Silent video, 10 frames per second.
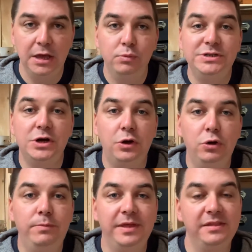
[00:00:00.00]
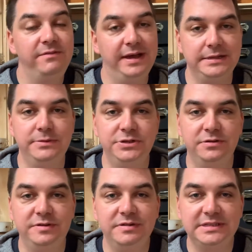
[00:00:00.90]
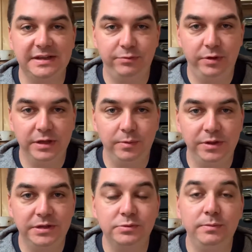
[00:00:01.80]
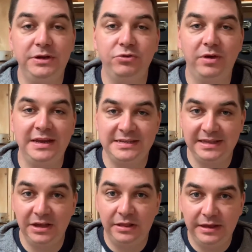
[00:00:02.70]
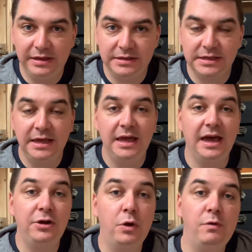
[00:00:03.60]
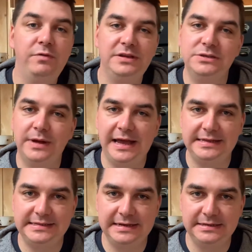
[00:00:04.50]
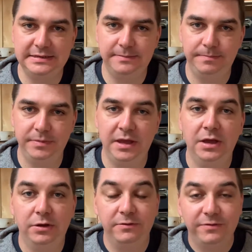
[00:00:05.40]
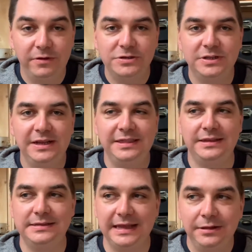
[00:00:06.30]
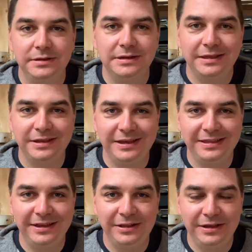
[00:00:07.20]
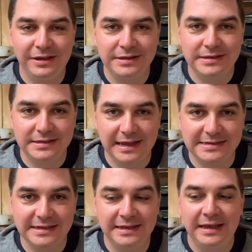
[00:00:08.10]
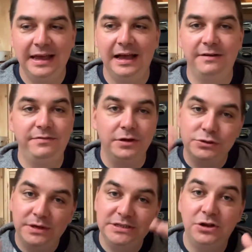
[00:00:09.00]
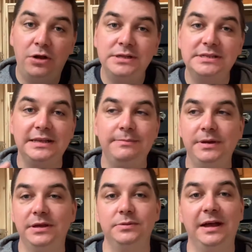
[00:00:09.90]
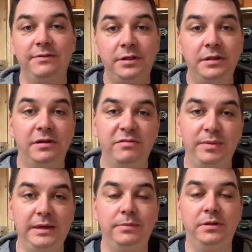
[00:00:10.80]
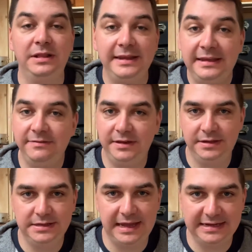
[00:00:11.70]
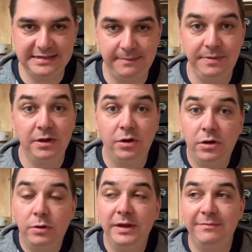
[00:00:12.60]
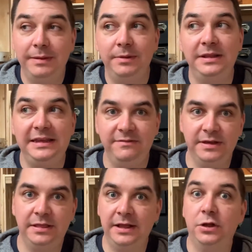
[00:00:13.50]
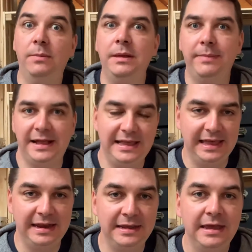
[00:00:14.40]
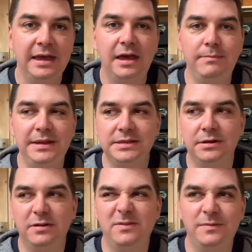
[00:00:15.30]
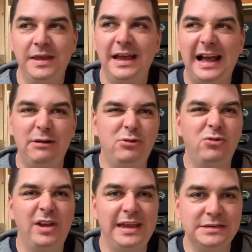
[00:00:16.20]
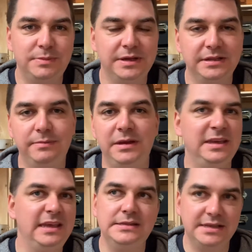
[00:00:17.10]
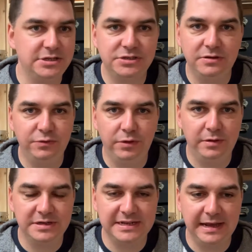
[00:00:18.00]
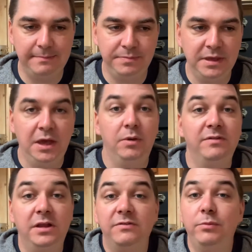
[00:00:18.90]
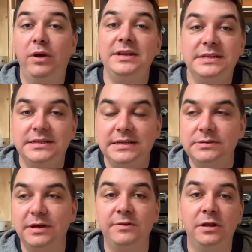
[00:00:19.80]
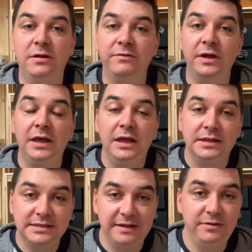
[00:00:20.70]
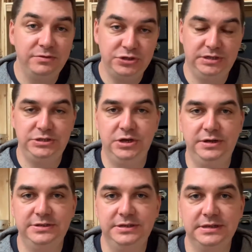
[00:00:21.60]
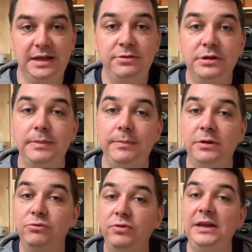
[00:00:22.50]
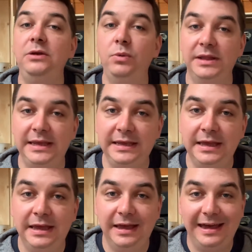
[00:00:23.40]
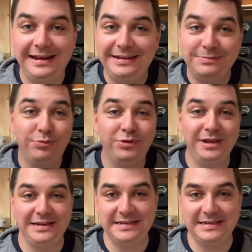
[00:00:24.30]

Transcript: We'd hope that the vast majority of staff working with us will be trained in the early years and hopefully to a high standard. Unfortunately, the skills in the early years sector are fluctuating constantly because we have a lot of people leaving the sector. Or we have people leaving and then coming back again and being sort of out-trained because they've been in Key Stage 2 for a long time. We have a lot of apprentices, we have a lot of staff who've just joined us, and those people are really willing, and it's brilliant